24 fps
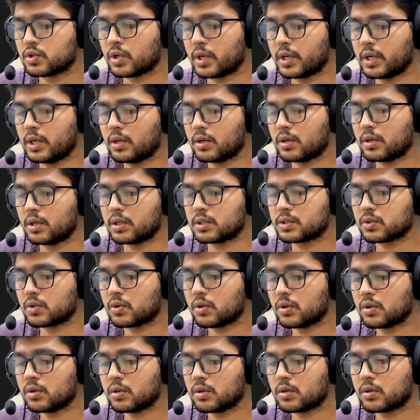joining
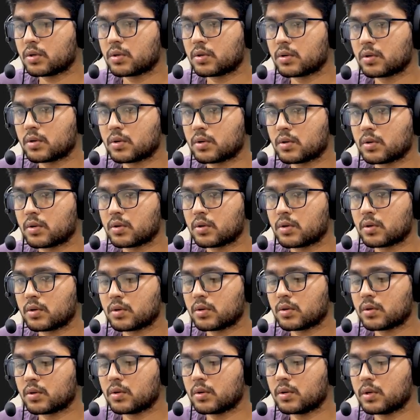underscore
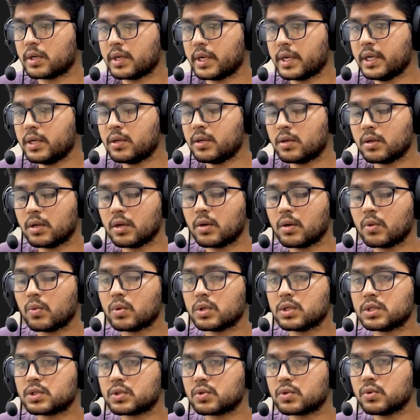date
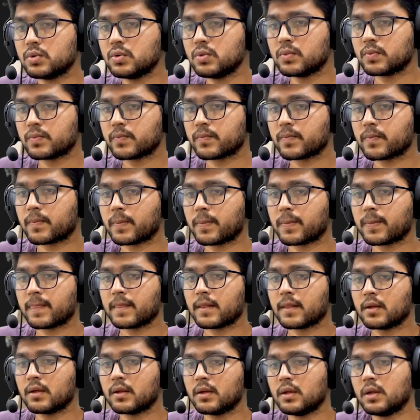equals to
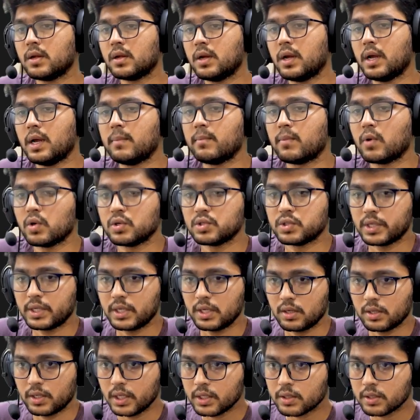employee
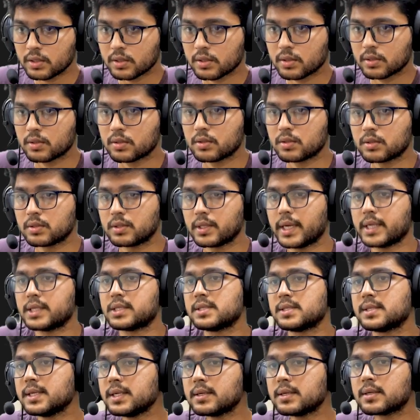joining date.
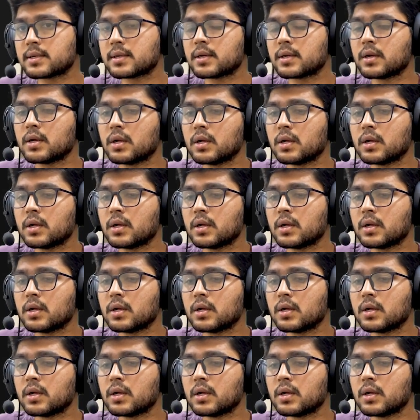That's it.